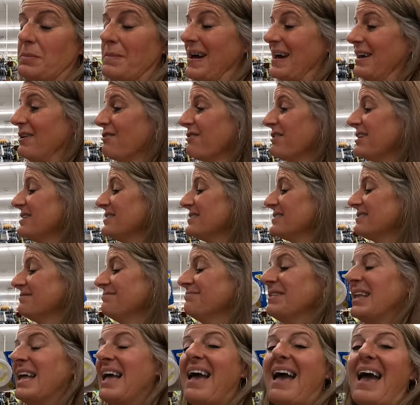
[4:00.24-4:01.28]
the batteries,
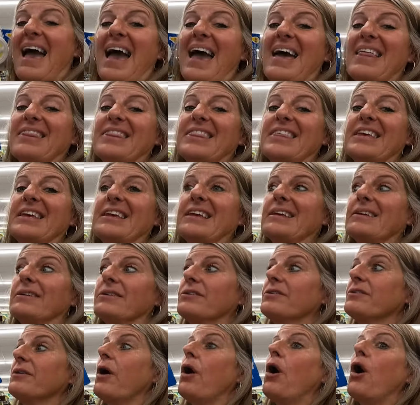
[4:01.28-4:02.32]
and
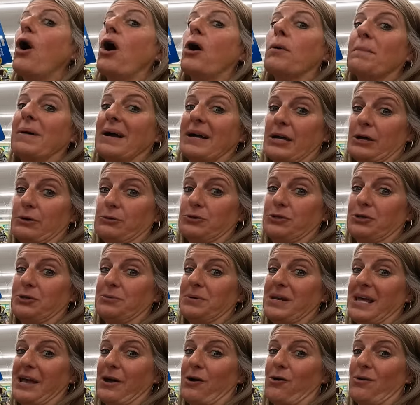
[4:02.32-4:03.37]
these are my go-to
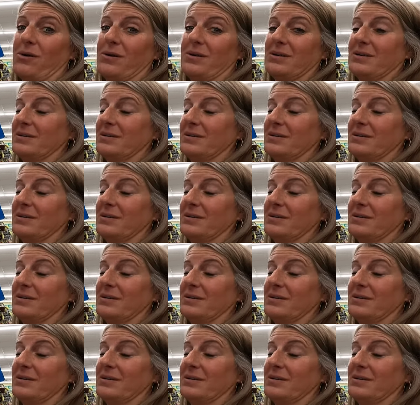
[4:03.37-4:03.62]
now.